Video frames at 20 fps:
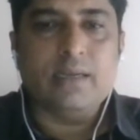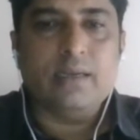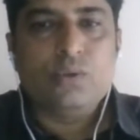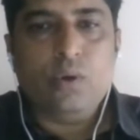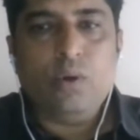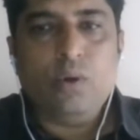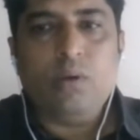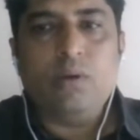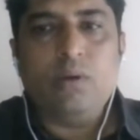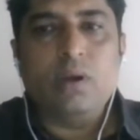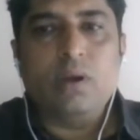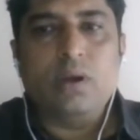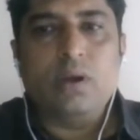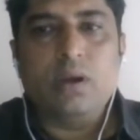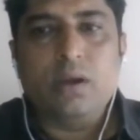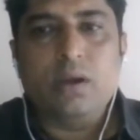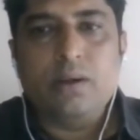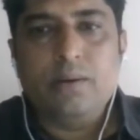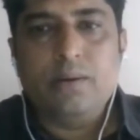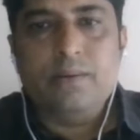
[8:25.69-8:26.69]

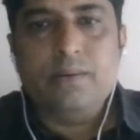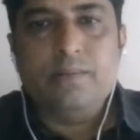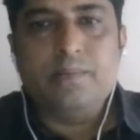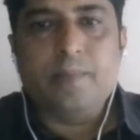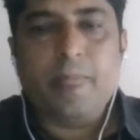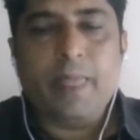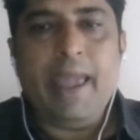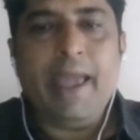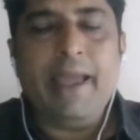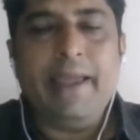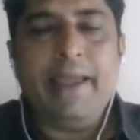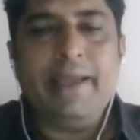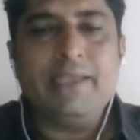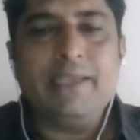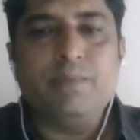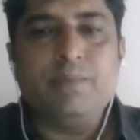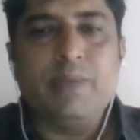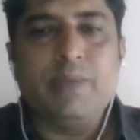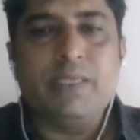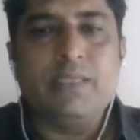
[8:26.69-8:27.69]
So AI
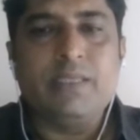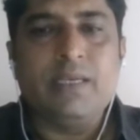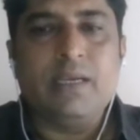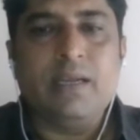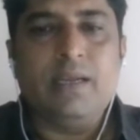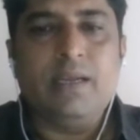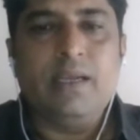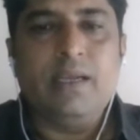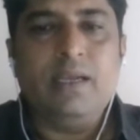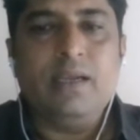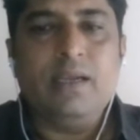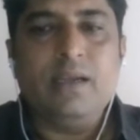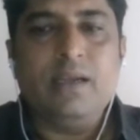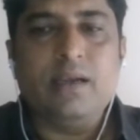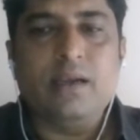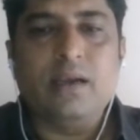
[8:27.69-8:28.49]
is basically